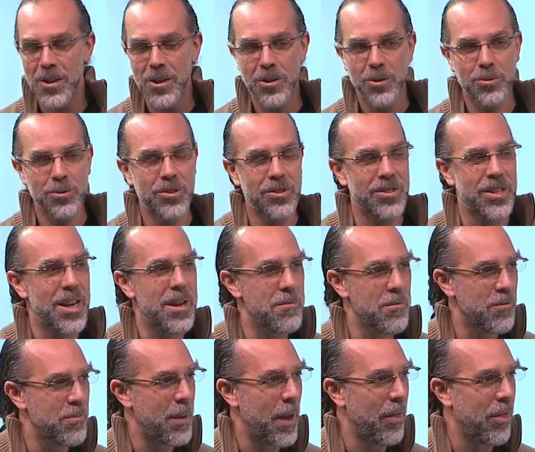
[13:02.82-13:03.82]
There was a team
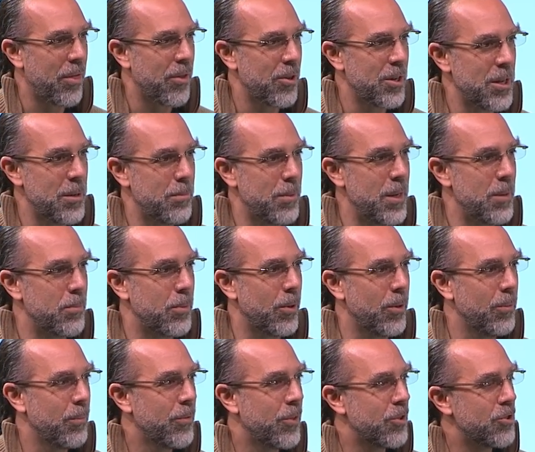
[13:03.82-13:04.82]
of about 30
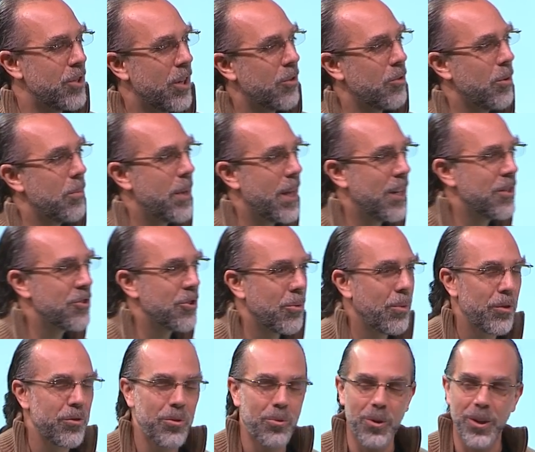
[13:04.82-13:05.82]
people. Their general manager
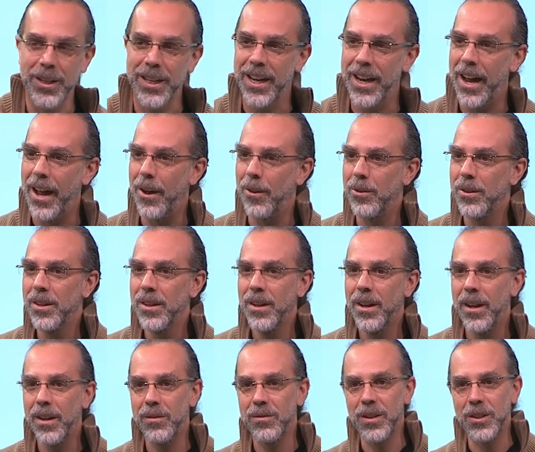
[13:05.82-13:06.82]
wasn't working out,
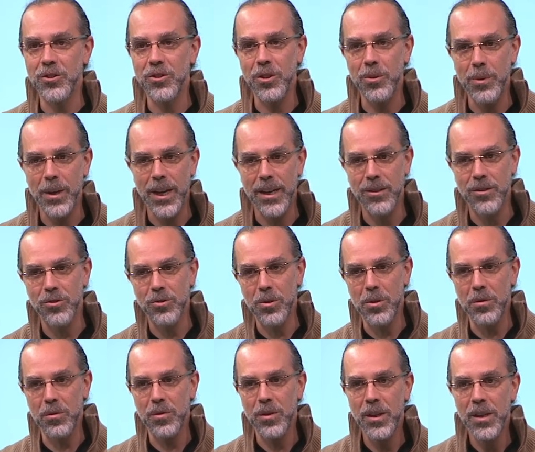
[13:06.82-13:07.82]
and eventually we had to sort
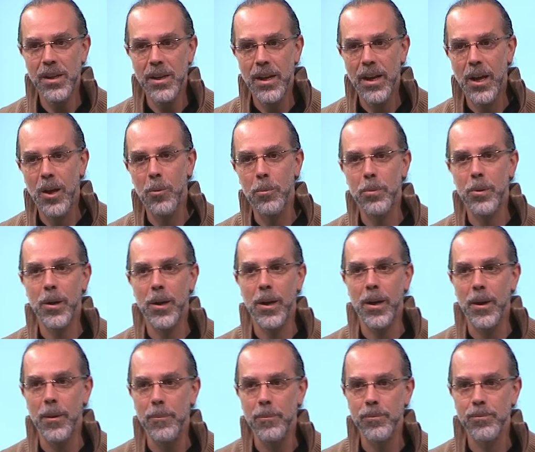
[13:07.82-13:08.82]
of help
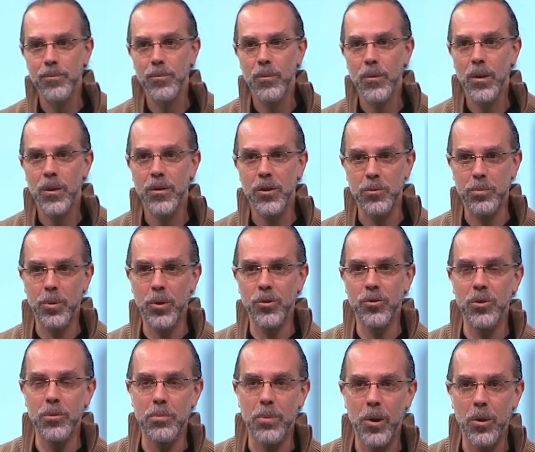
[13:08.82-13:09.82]
um, this
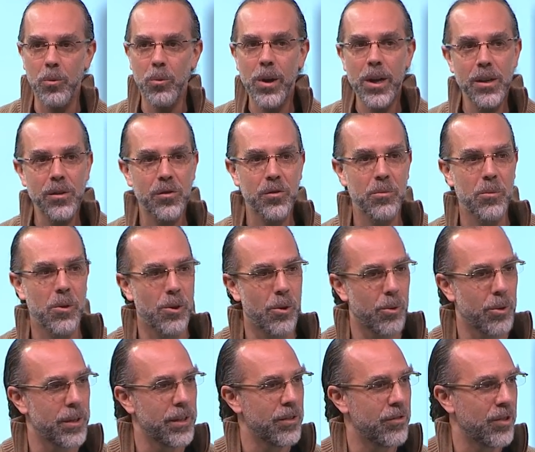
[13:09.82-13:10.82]
person part ways from our
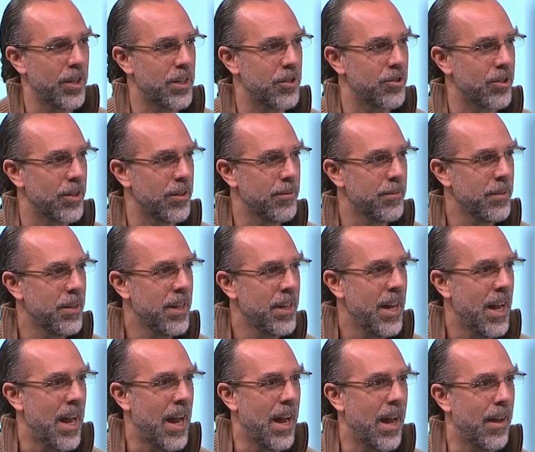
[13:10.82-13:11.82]
organization.
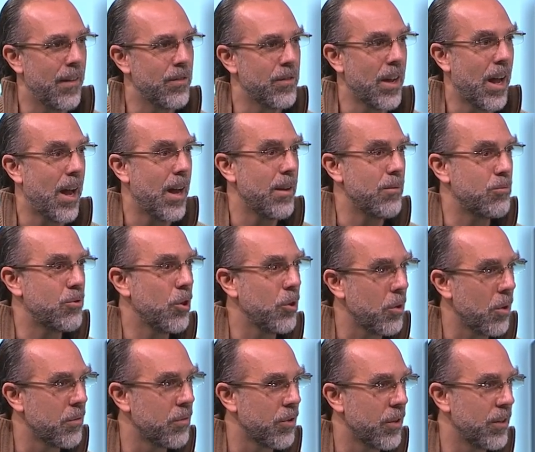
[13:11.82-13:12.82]
And I took
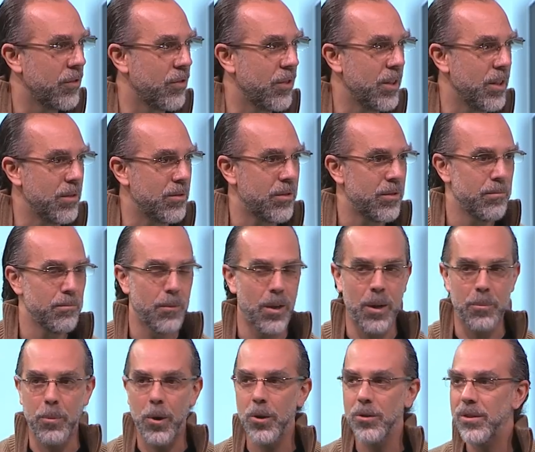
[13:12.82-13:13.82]
over as the
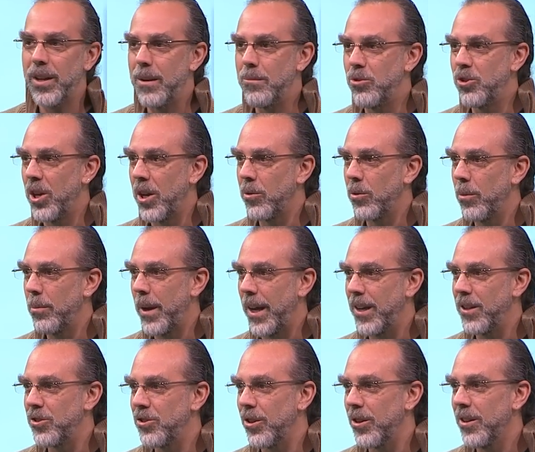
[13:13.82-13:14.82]
part-time general
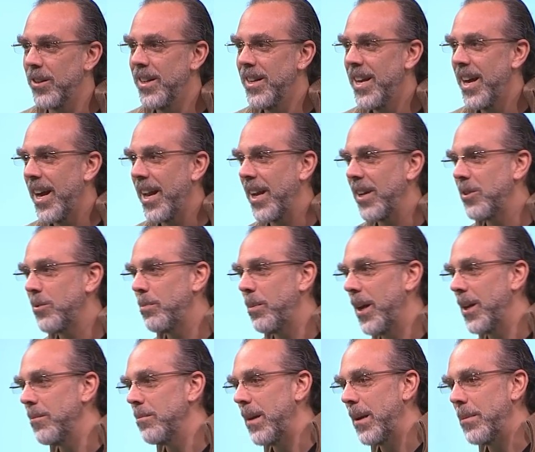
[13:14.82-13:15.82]
manager. And I
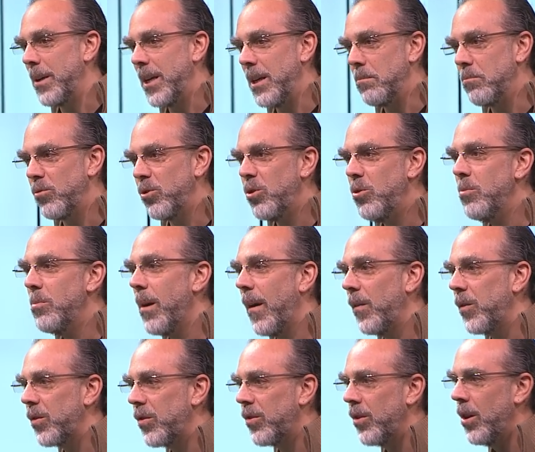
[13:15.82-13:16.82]
spent maybe two
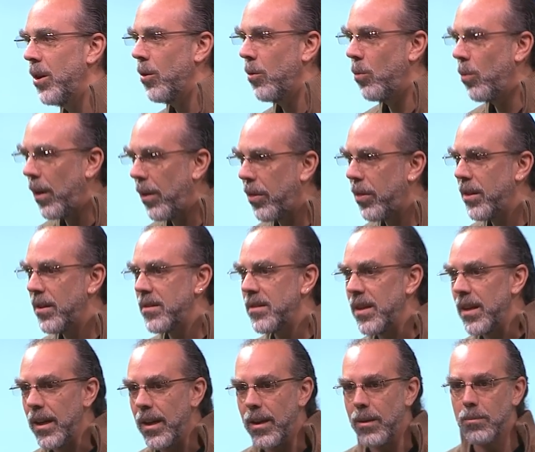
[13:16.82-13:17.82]
months with the
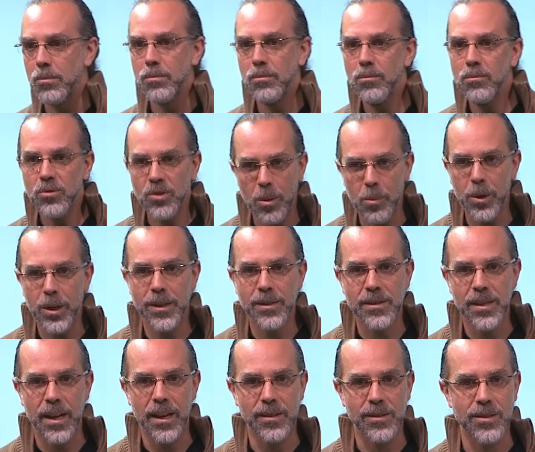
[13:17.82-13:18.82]
team, somewhat
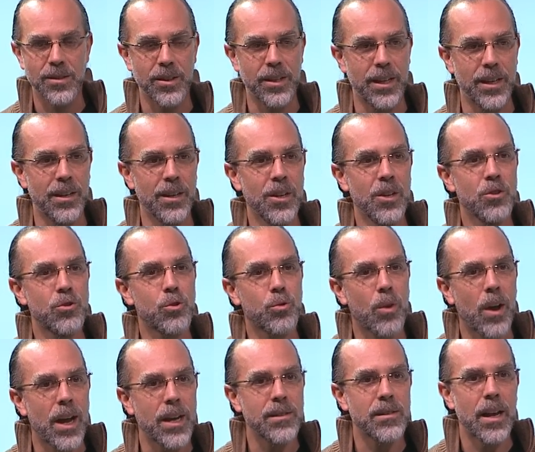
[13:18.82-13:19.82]
intensely,
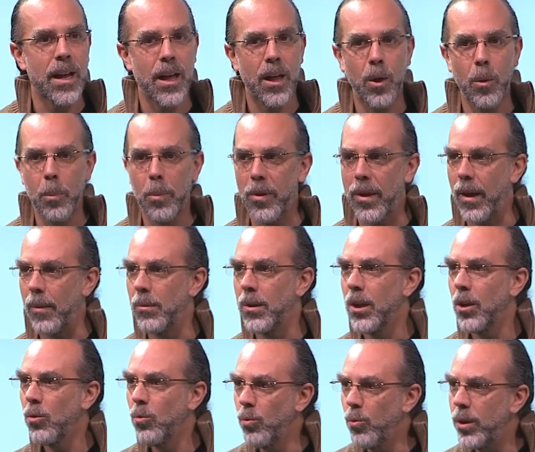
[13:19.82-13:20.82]
trying to help them
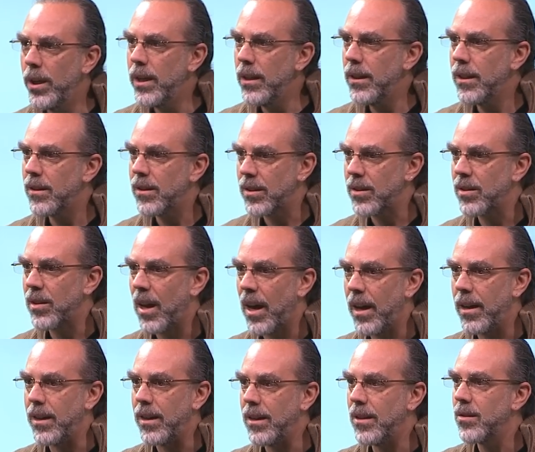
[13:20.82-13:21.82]
really
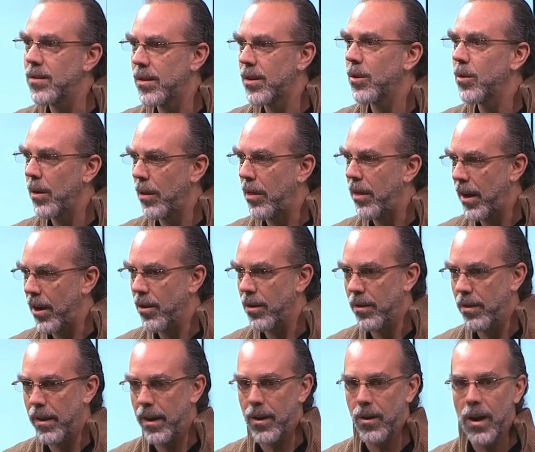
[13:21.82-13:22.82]
decide, is there a there
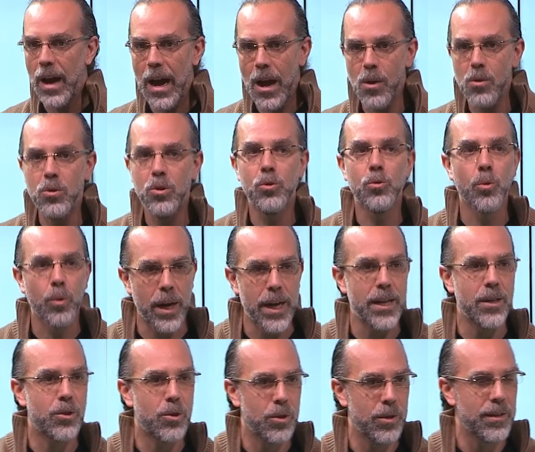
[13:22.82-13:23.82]
there? How
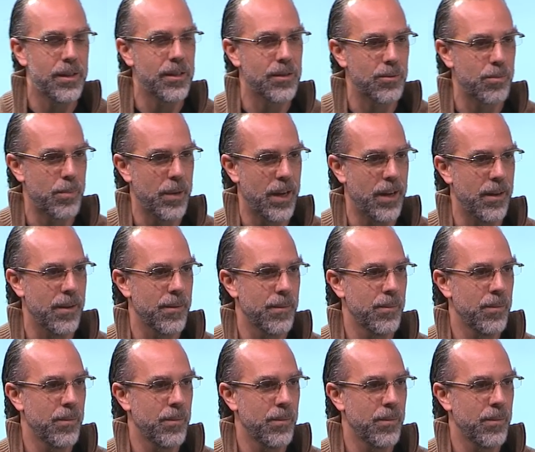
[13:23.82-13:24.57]
great could this be?